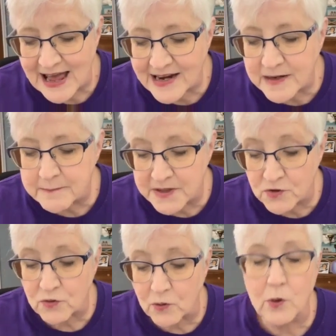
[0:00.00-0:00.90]
uh, adding
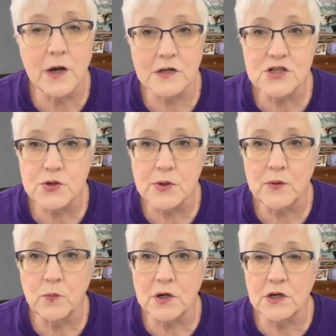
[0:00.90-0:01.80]
mineral oil to
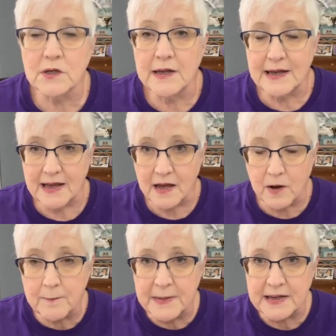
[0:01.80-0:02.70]
it will
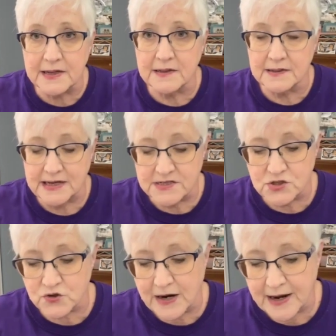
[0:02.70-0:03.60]
help make it
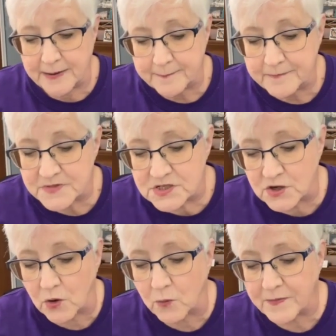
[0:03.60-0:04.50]
less dry.
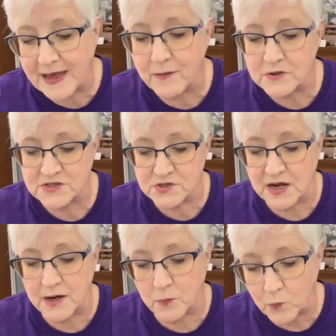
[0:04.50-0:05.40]
So that
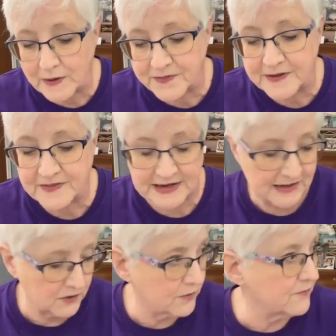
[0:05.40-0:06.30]
was uh, one thing that
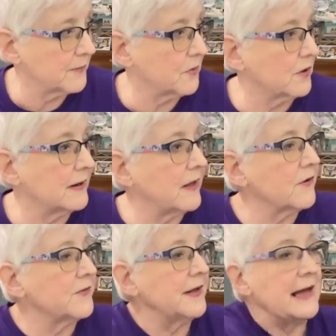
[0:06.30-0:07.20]
I learned from her.
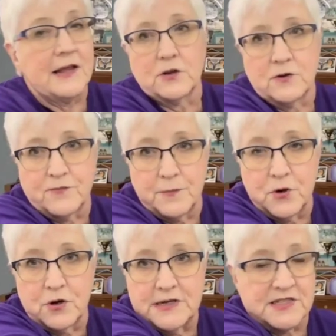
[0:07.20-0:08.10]
Another thing I learned
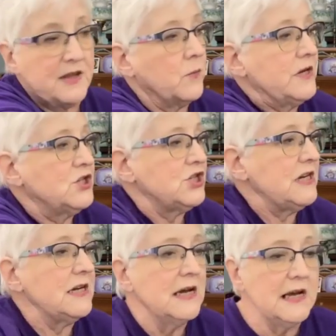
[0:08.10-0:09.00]
from her is that when
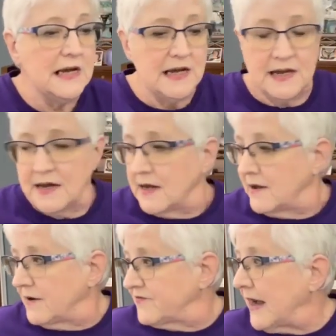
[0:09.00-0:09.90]
she
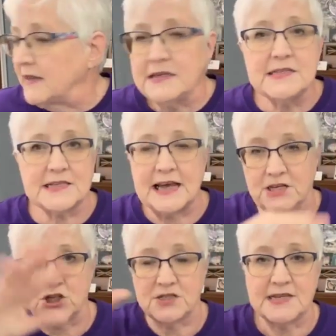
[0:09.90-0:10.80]
finally
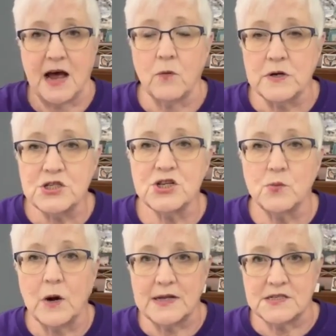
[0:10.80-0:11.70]
sketches out what
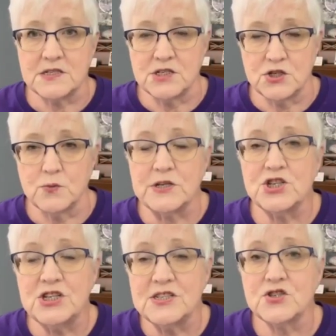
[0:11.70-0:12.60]
she wants to do
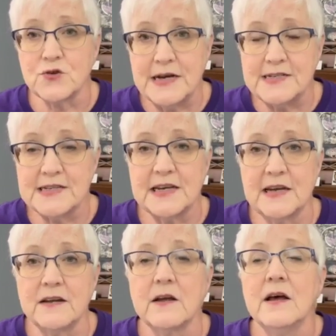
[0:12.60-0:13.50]
and she's
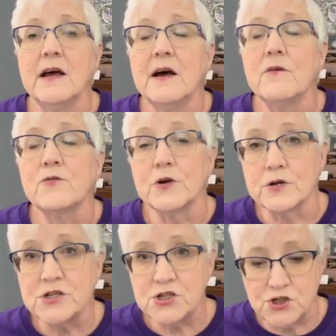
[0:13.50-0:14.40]
tracing it for her